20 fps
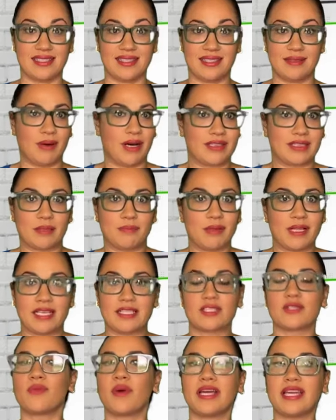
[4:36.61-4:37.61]
but the
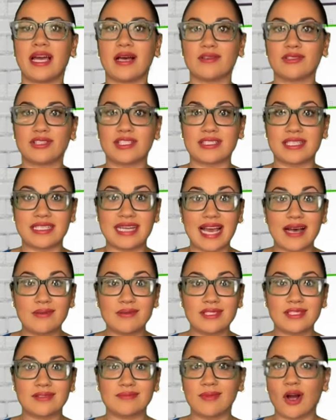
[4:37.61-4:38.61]
plans the White House just
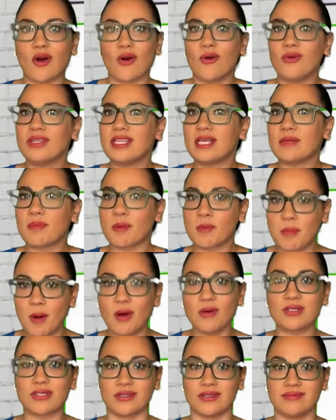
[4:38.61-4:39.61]
announced are only a
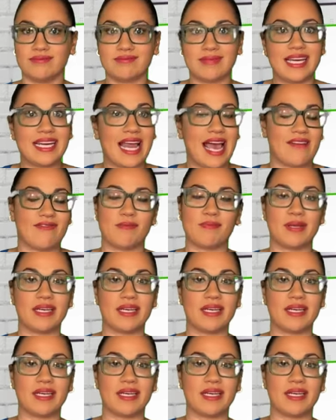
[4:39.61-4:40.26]
proposal and haven't been